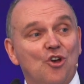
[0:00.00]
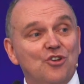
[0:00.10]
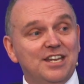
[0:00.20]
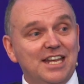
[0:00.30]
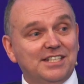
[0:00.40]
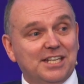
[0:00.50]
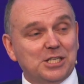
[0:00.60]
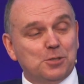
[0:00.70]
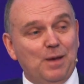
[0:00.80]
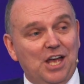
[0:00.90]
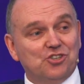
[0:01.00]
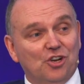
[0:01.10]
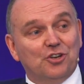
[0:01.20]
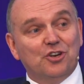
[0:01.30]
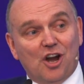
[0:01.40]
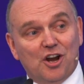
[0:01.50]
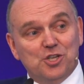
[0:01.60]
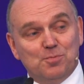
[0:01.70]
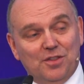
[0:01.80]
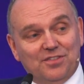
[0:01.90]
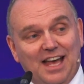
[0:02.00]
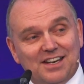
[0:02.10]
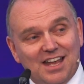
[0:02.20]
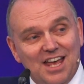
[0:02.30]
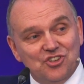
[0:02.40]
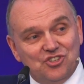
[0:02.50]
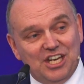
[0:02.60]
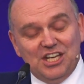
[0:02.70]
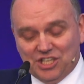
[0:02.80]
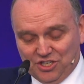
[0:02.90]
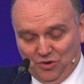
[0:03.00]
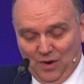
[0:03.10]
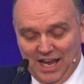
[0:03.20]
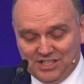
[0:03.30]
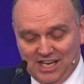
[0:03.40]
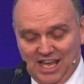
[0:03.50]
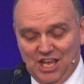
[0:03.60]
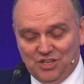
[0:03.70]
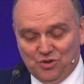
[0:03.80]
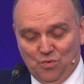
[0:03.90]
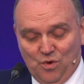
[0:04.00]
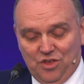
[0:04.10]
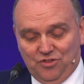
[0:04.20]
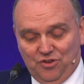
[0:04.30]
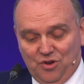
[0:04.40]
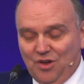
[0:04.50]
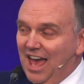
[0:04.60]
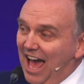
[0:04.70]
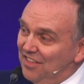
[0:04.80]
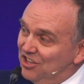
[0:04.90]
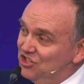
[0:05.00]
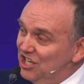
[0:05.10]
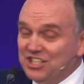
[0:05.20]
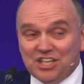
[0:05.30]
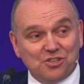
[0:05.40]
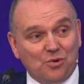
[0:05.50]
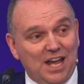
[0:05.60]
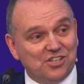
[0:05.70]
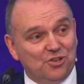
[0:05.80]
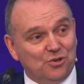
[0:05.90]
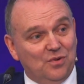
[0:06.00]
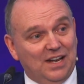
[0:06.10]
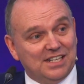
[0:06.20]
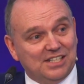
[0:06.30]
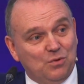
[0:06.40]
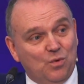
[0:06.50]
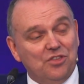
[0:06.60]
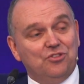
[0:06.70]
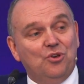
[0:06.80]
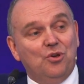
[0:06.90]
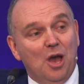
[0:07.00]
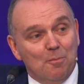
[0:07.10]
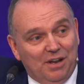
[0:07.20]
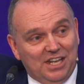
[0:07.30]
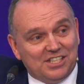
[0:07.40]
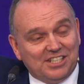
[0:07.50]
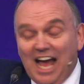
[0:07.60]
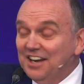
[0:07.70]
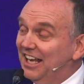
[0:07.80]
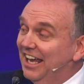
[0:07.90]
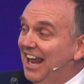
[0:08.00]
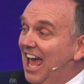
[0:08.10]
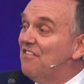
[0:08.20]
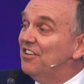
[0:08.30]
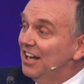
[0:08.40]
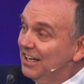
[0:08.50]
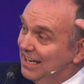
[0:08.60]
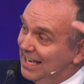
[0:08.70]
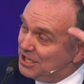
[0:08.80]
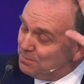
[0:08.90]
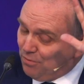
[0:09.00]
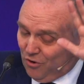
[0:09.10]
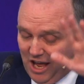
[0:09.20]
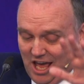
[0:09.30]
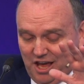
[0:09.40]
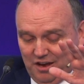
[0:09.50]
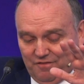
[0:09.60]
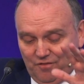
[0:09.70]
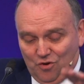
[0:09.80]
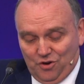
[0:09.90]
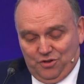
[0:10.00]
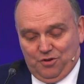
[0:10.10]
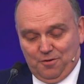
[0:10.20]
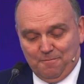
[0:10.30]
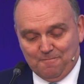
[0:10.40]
who needs this special encouragement that Jesus Christ is with you, and that Jesus Christ, not only is he with you, but he is standing in heaven and he is praying for you.